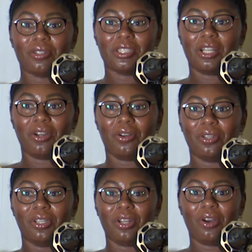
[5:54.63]
So,
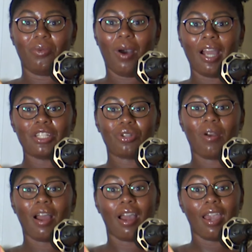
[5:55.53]
why
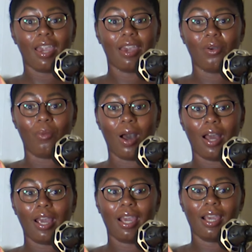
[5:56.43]
try?
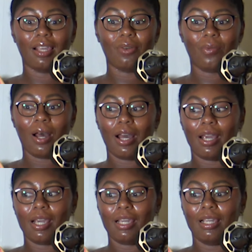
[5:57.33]

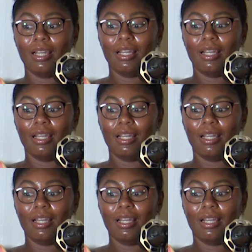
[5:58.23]
Why